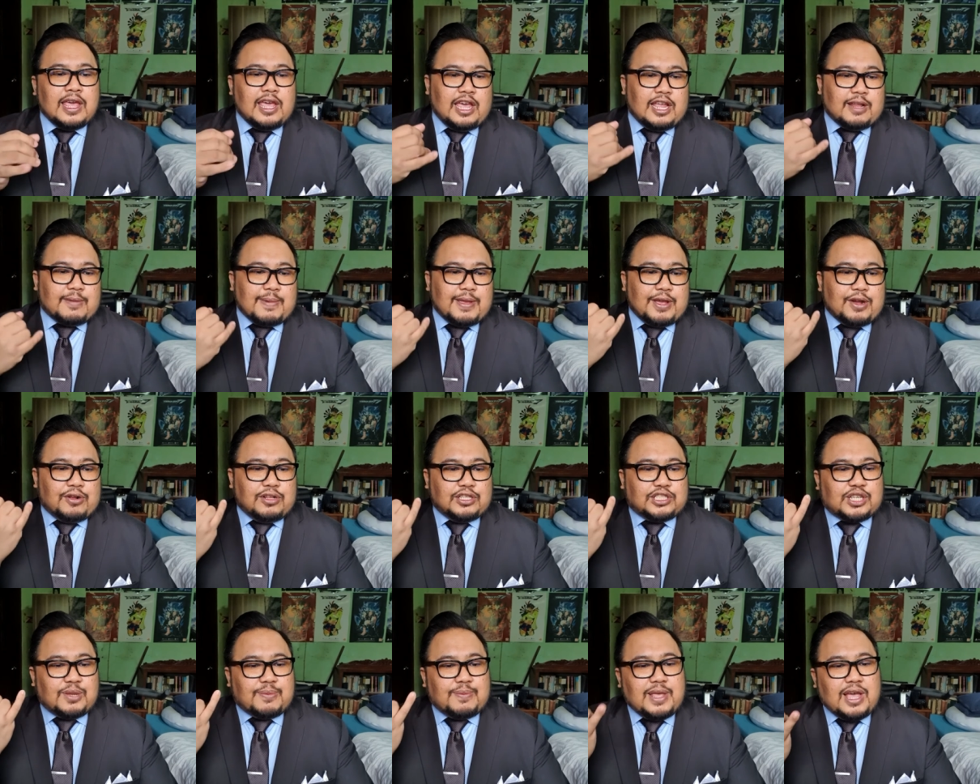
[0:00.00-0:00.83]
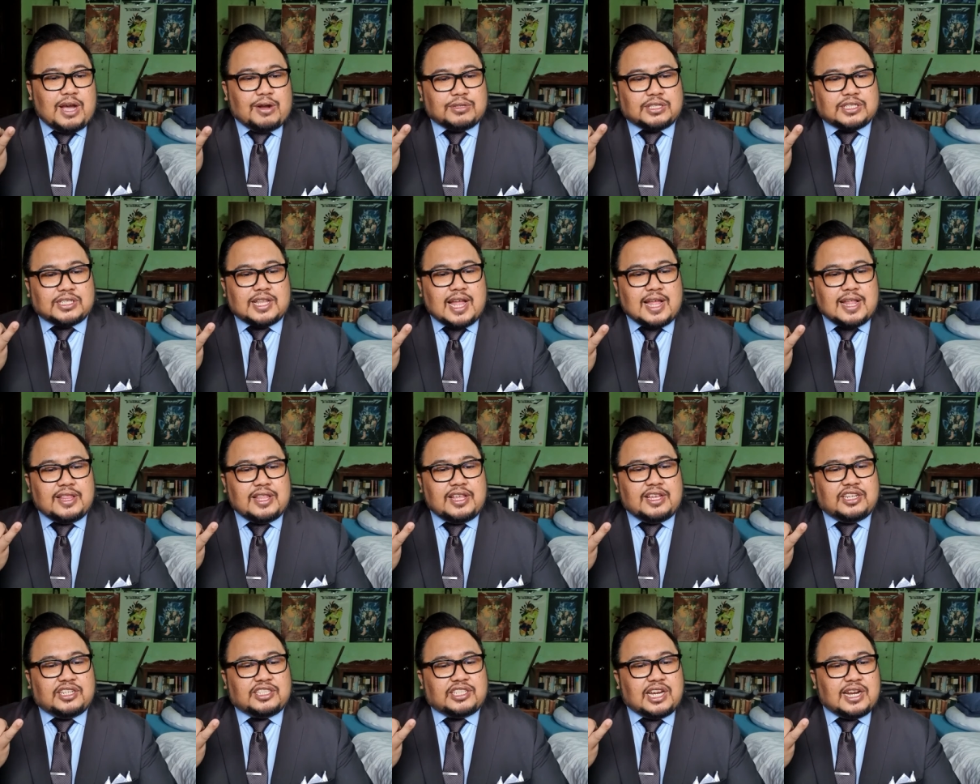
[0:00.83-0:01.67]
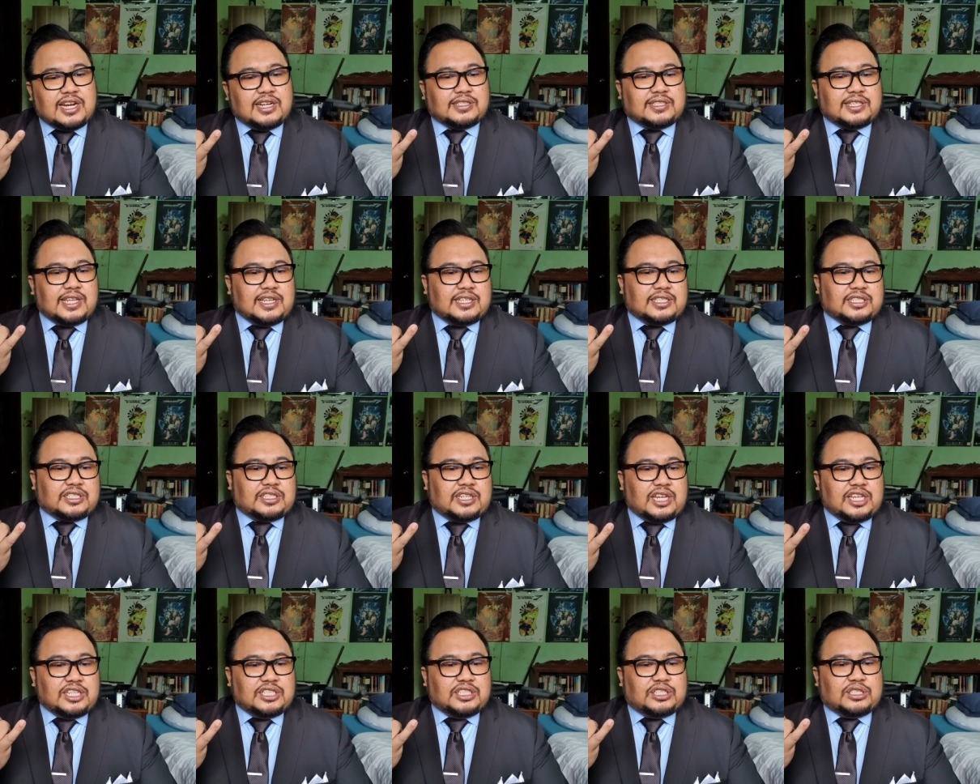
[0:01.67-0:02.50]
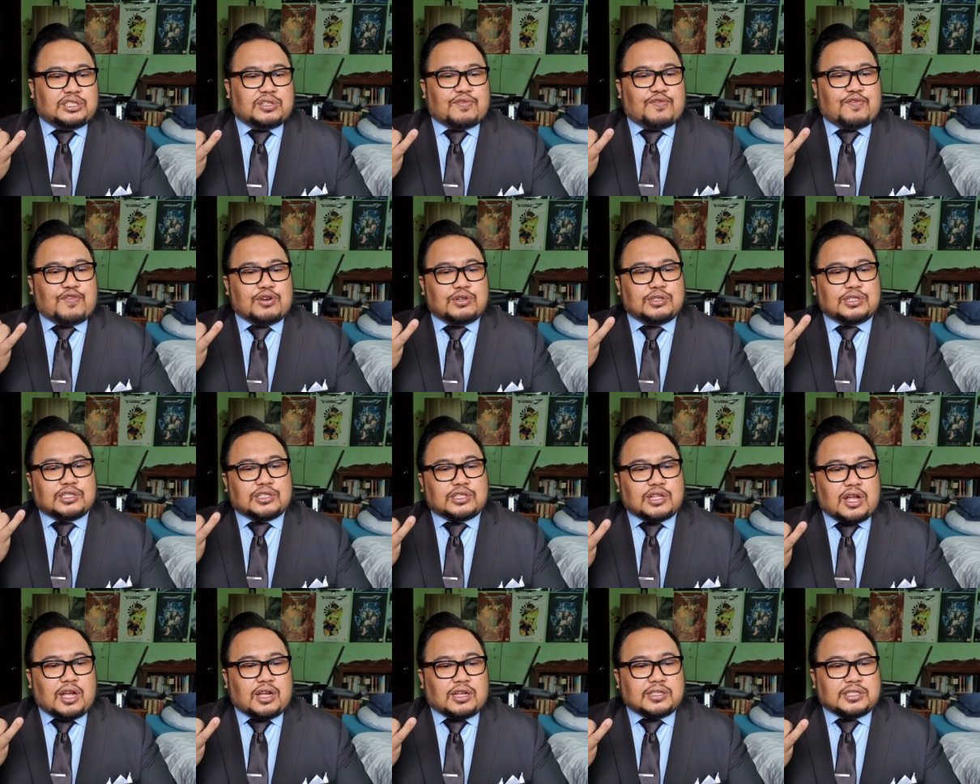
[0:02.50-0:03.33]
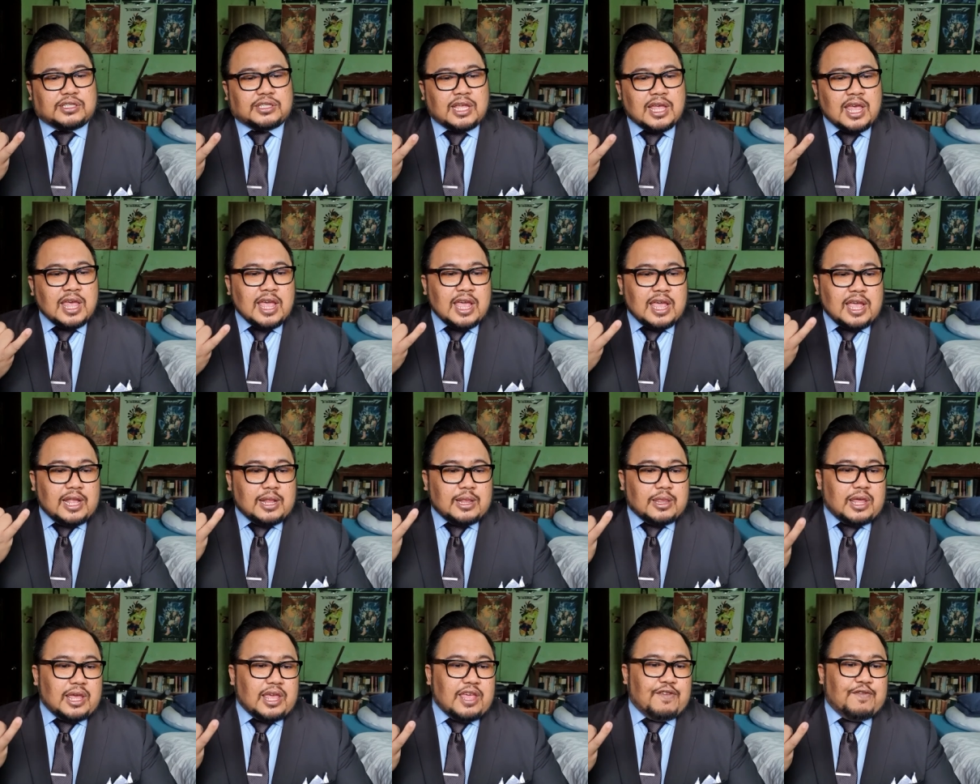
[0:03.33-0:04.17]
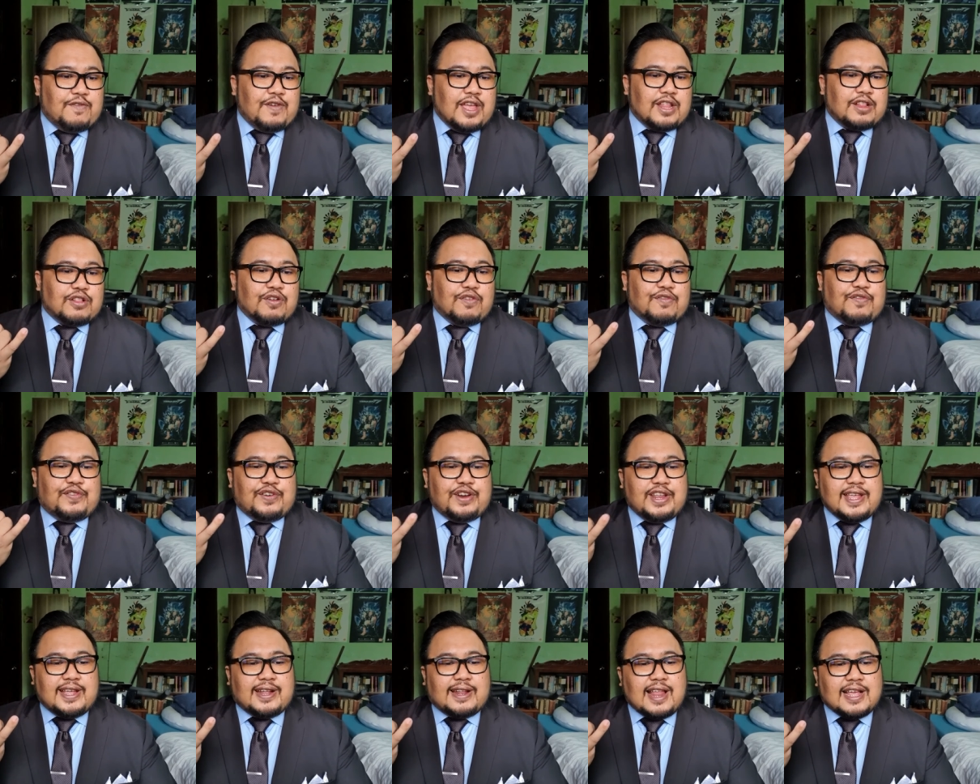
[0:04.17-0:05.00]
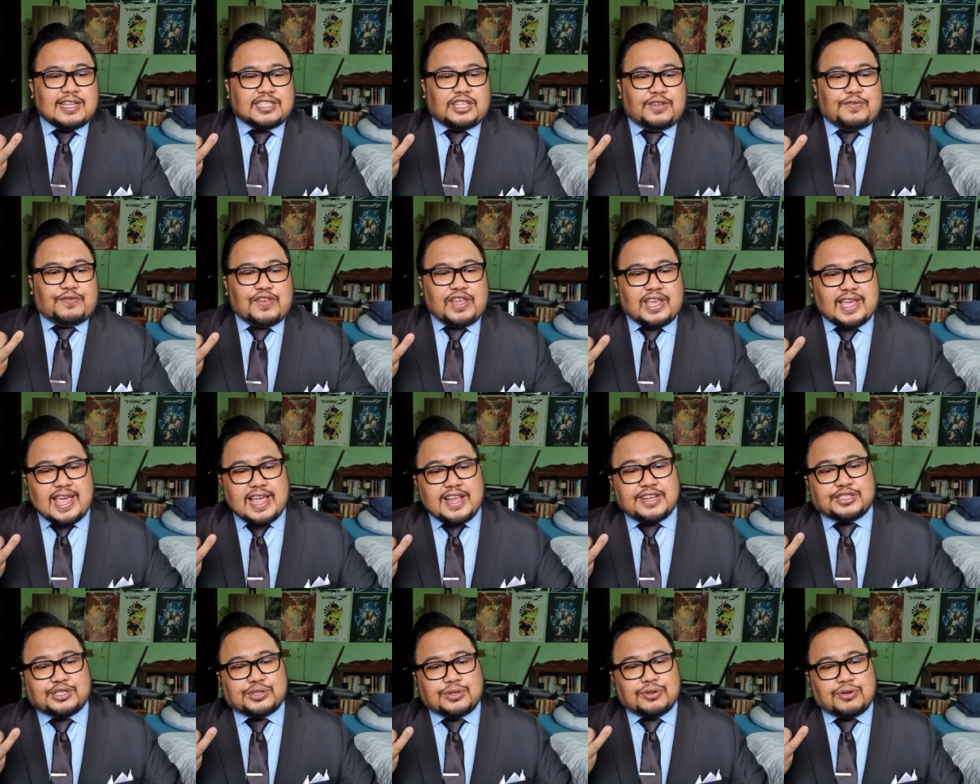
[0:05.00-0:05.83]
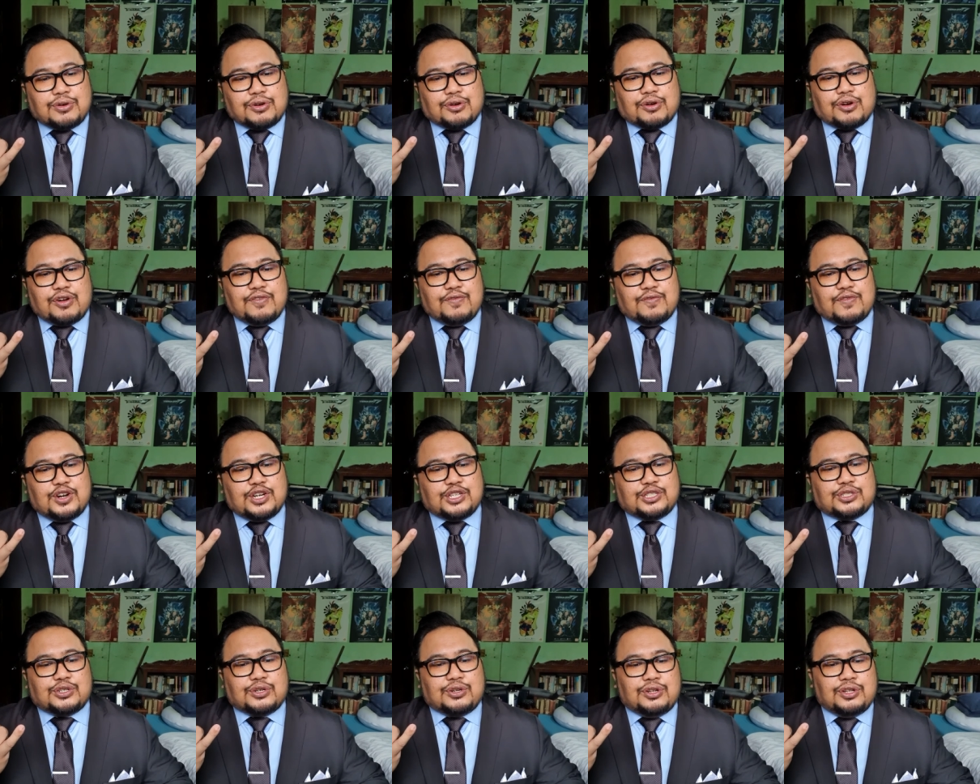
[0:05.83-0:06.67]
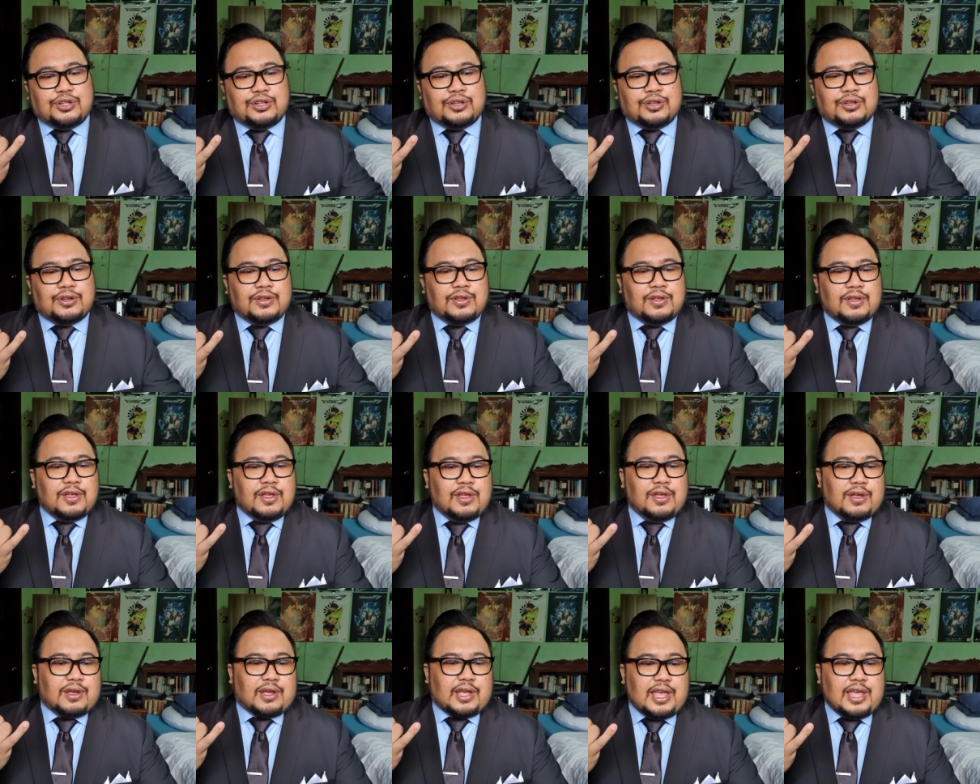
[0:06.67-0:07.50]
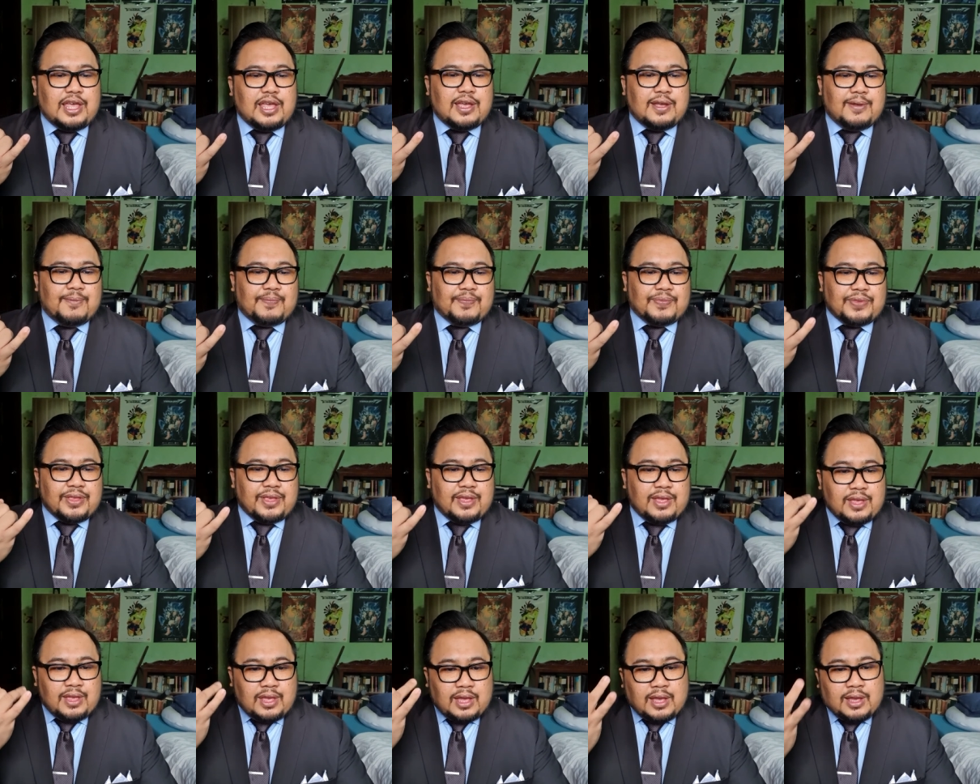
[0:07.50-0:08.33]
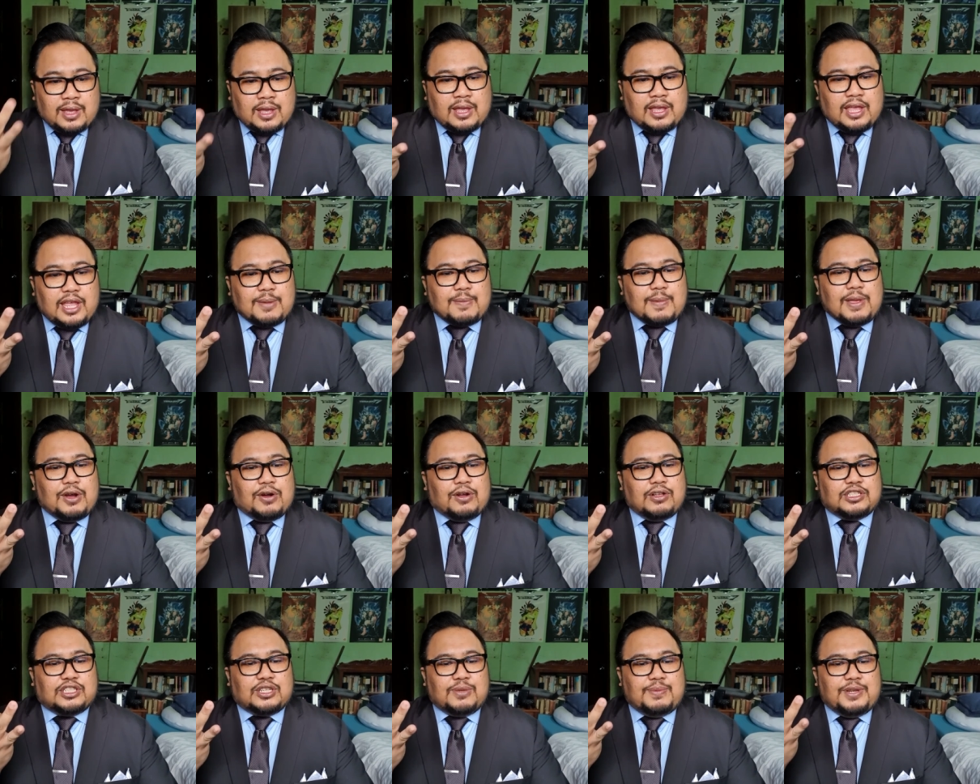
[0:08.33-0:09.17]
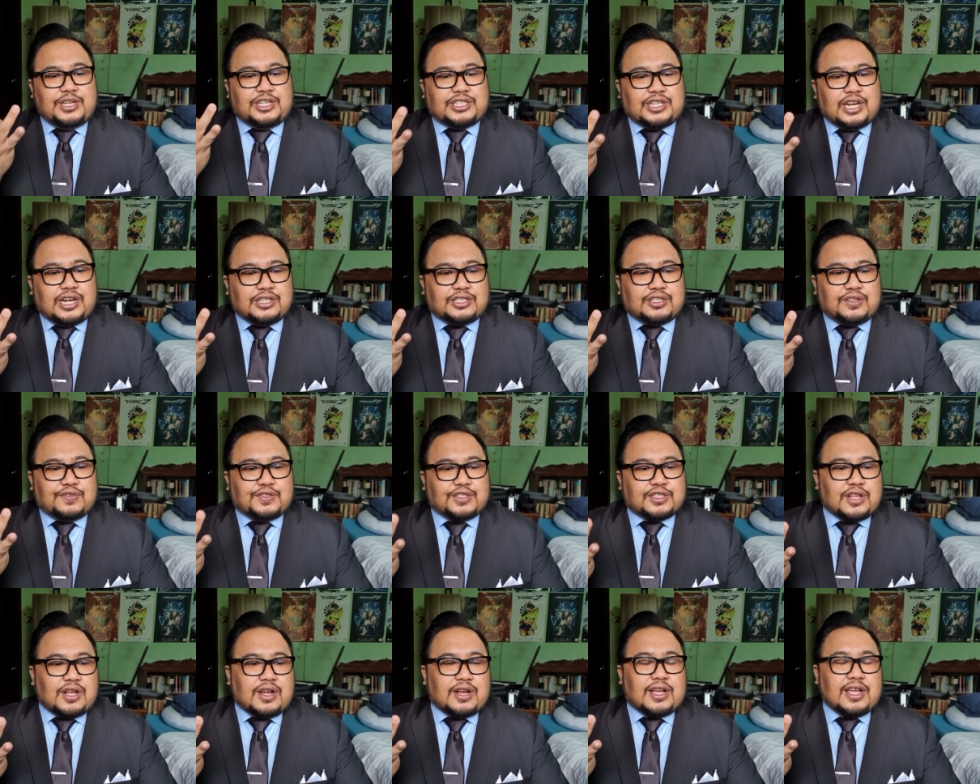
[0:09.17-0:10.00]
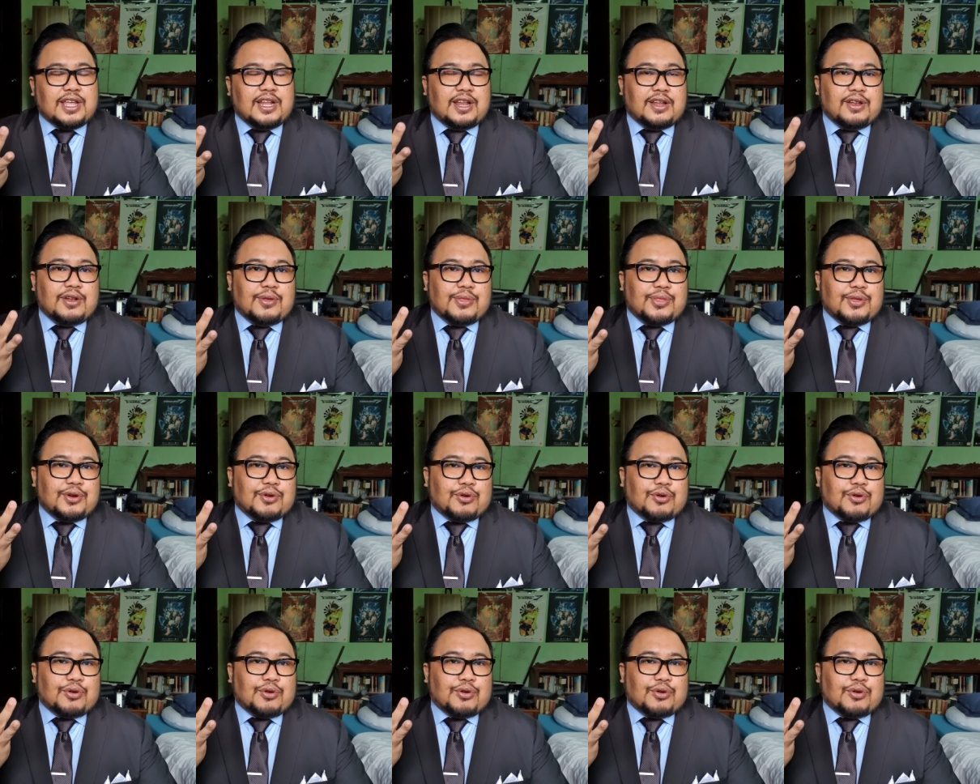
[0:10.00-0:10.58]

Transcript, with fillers: It may also be outstanding shares exchanged for stocks in the event of reclassification or conversion. Okay? It may also be shares of stock in another